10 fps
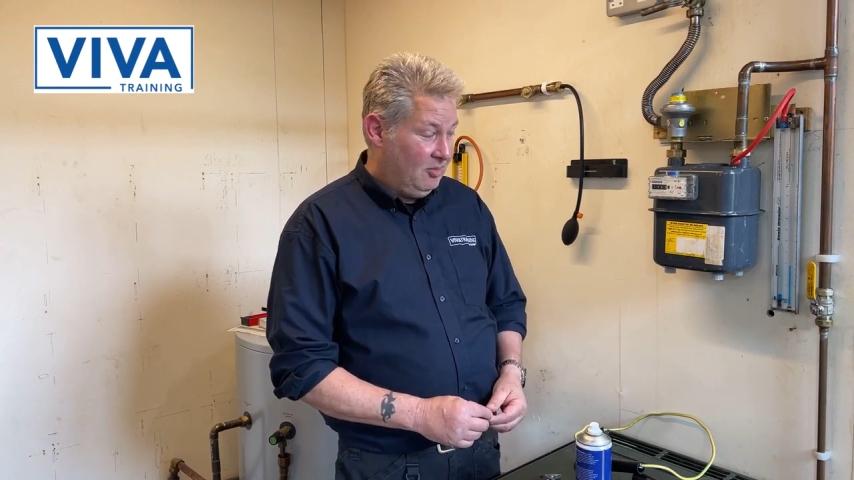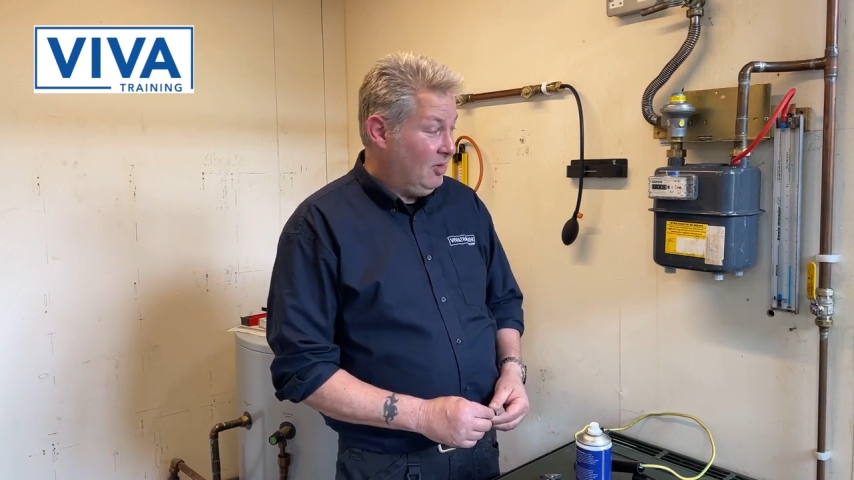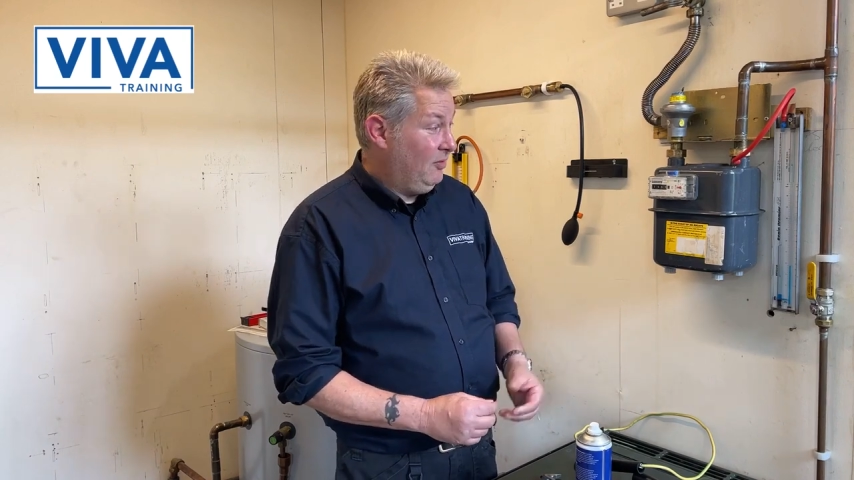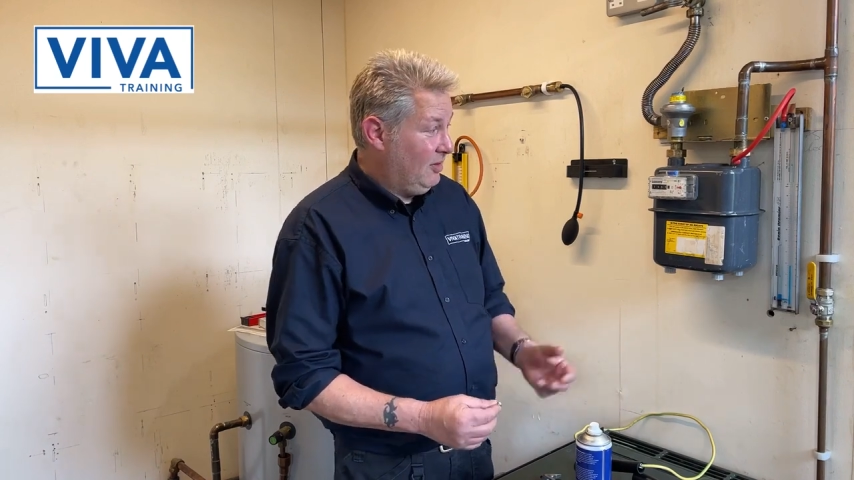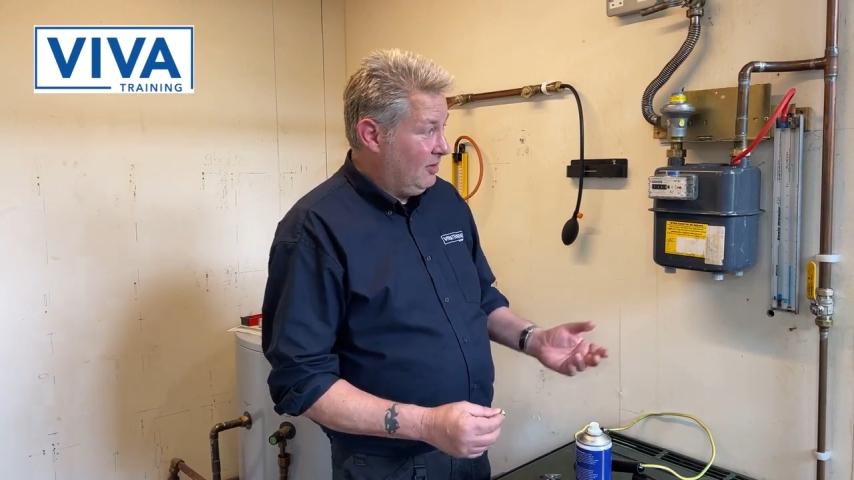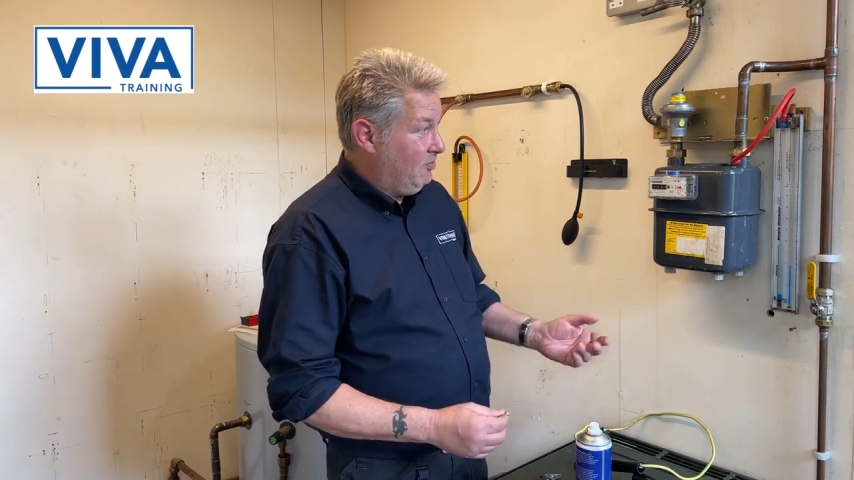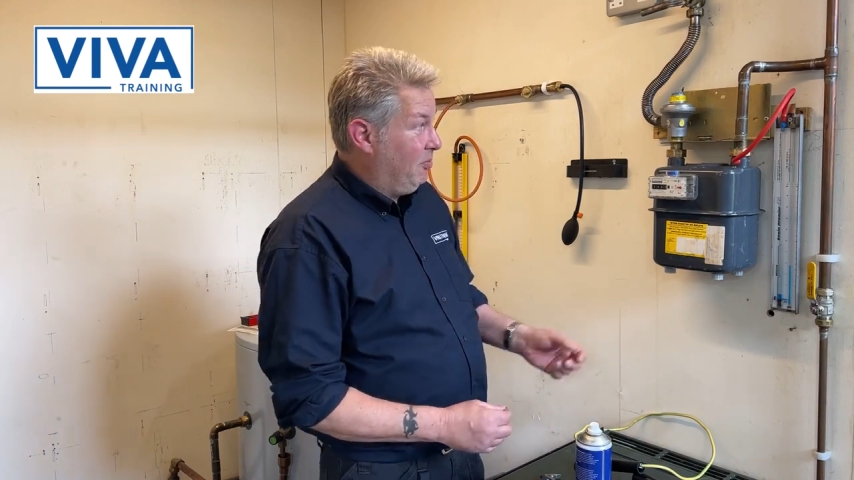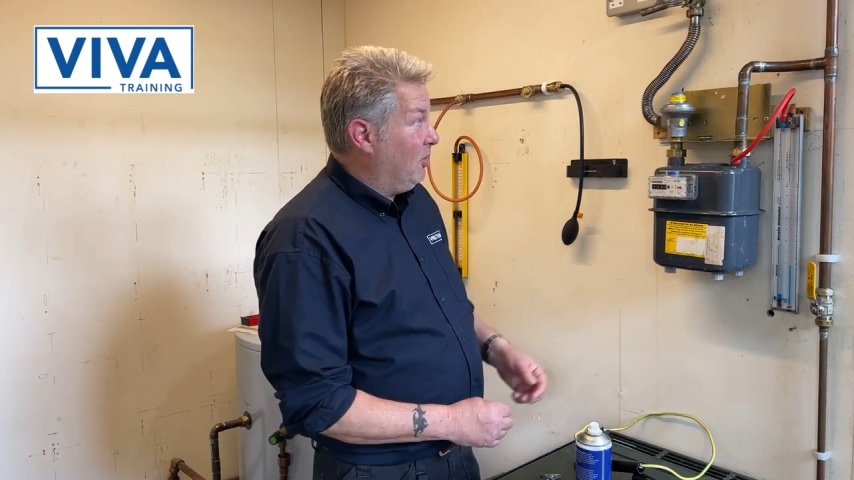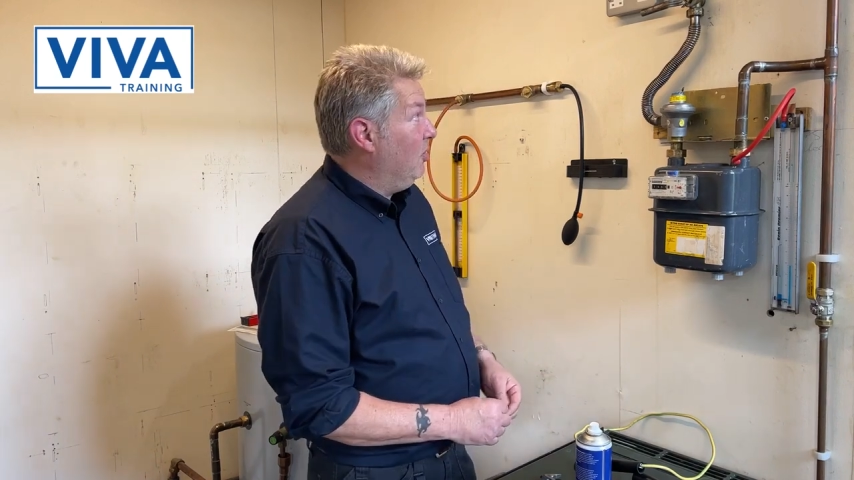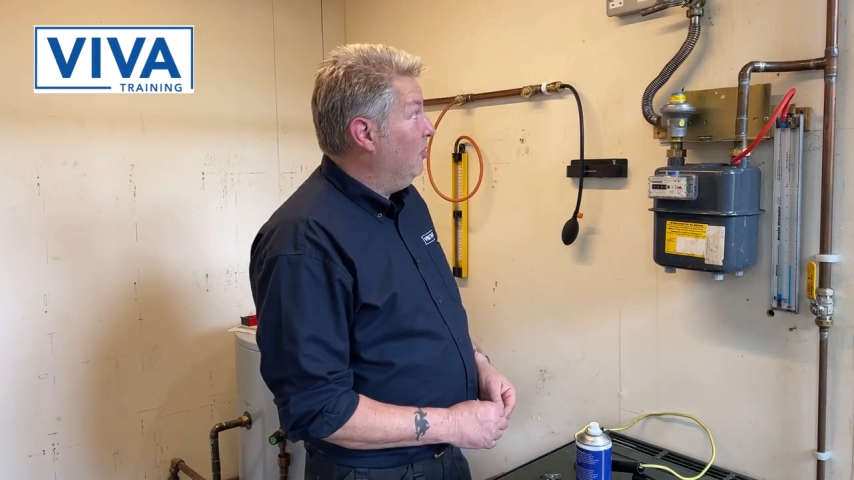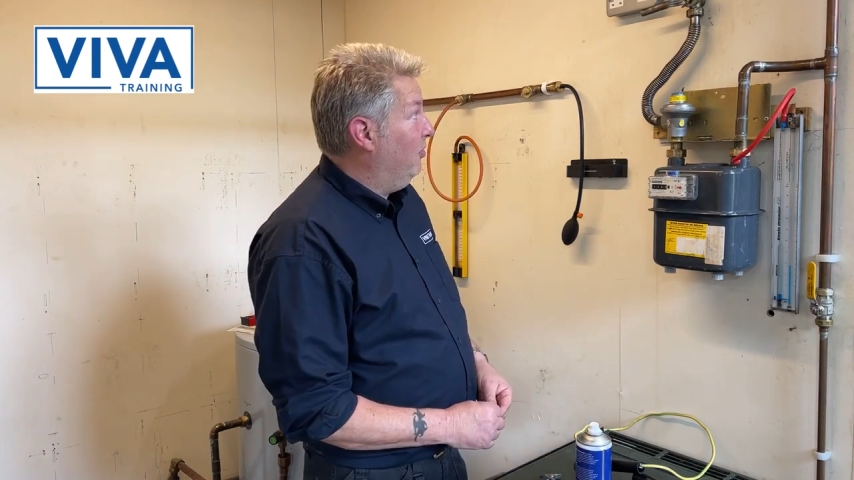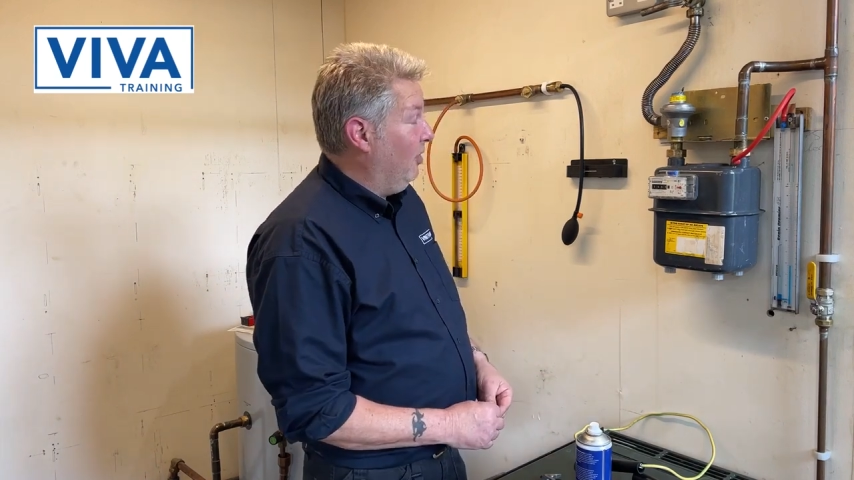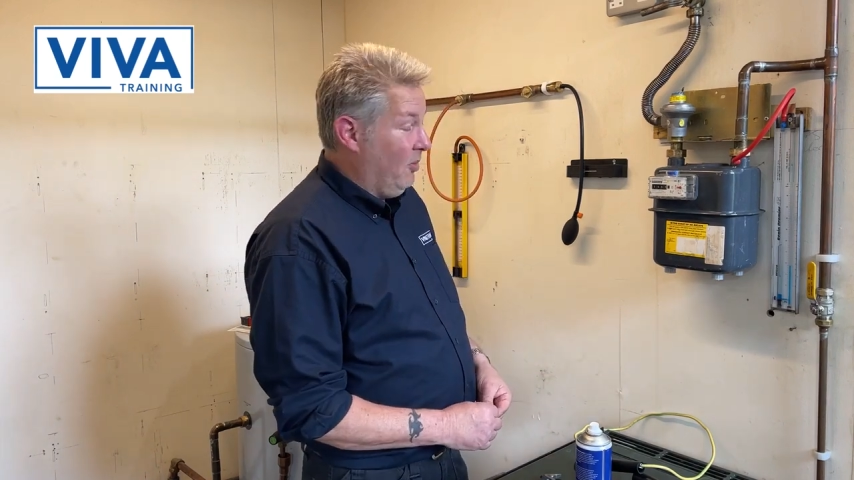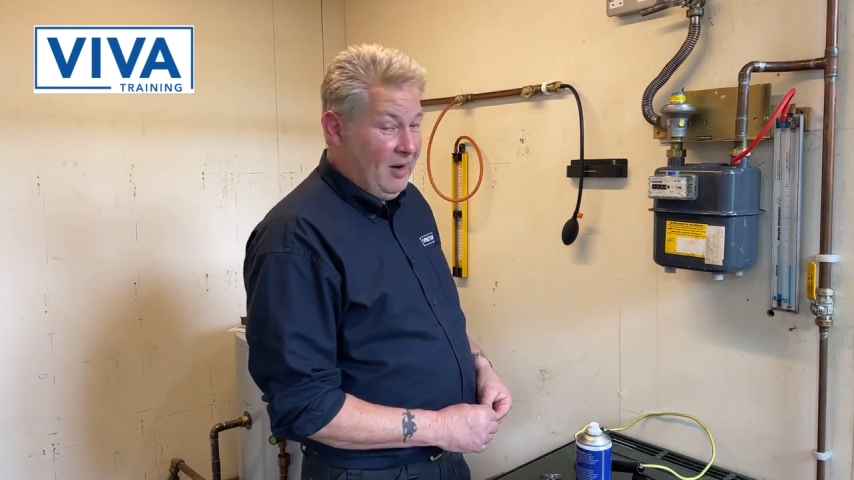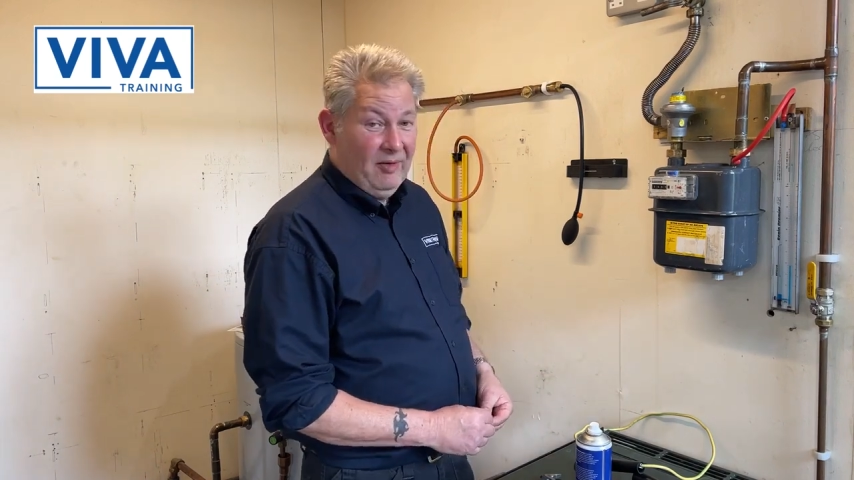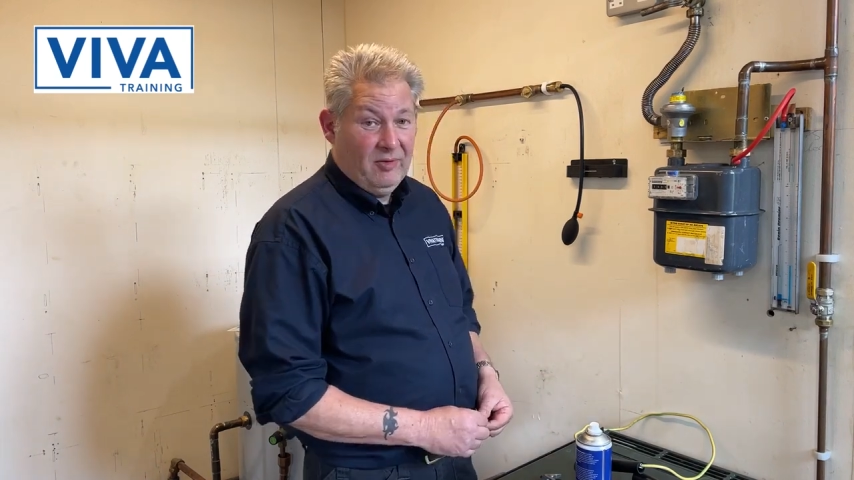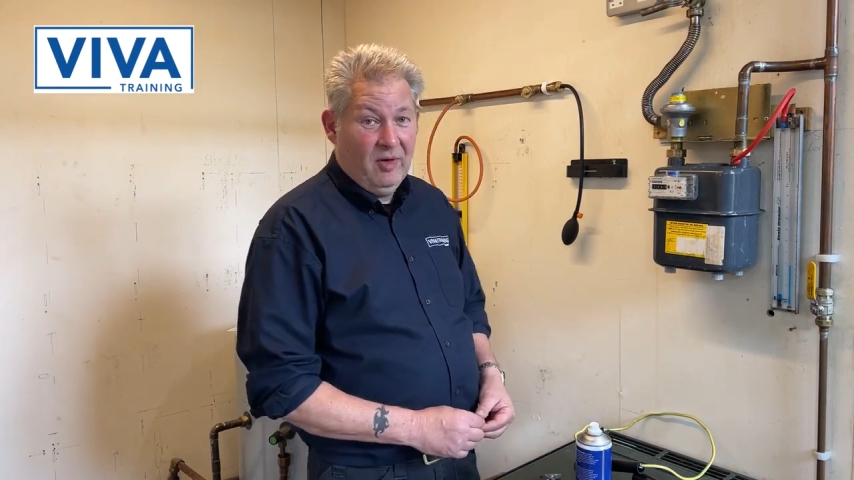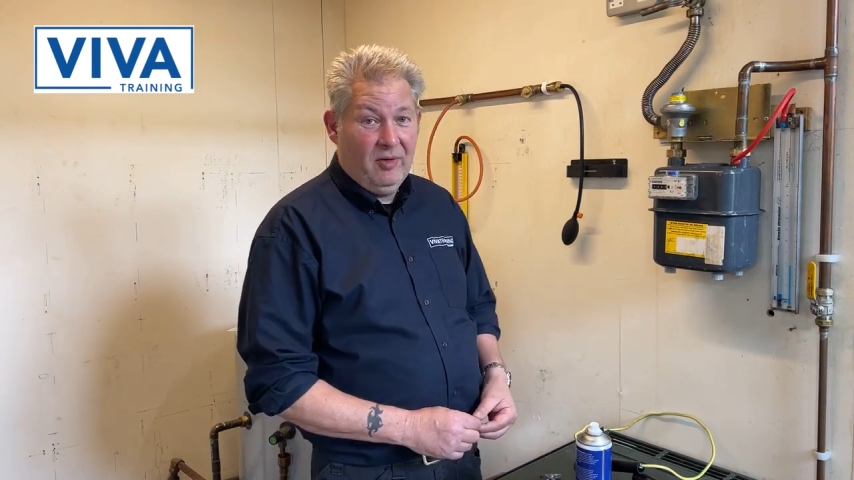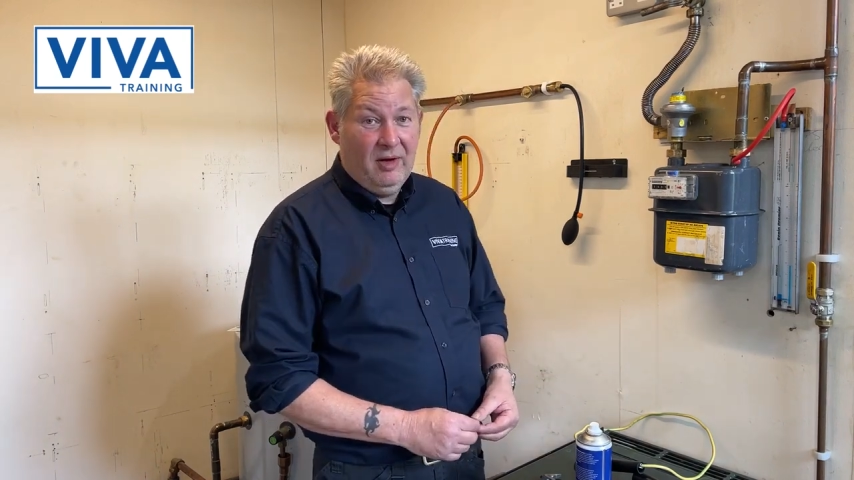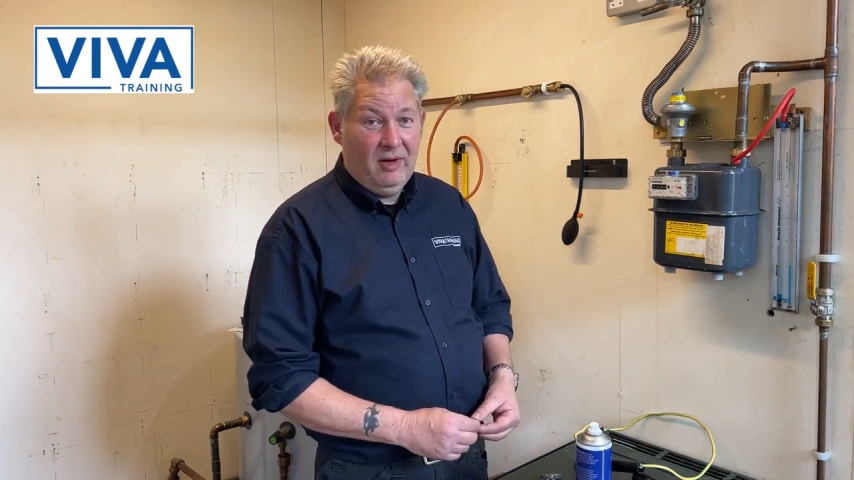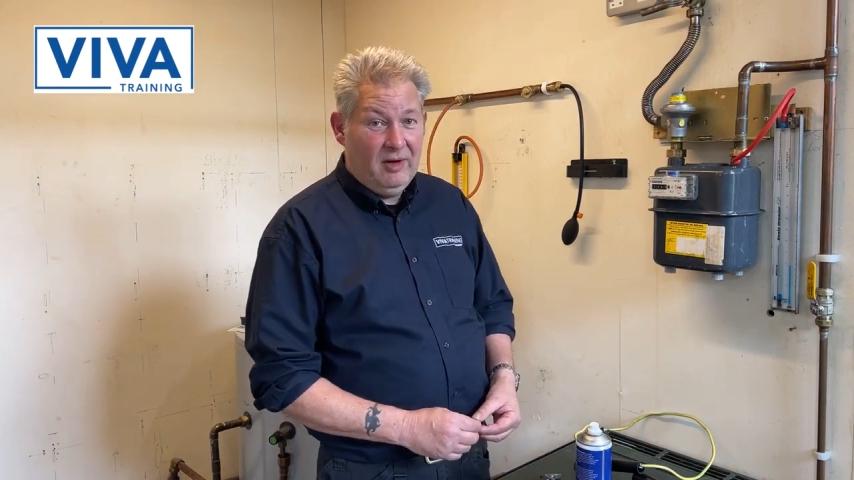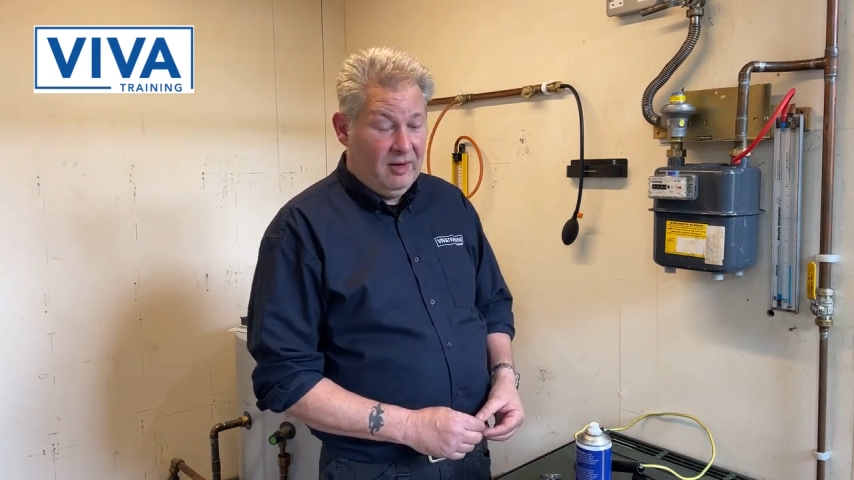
I'm going to have to prove that we have got it.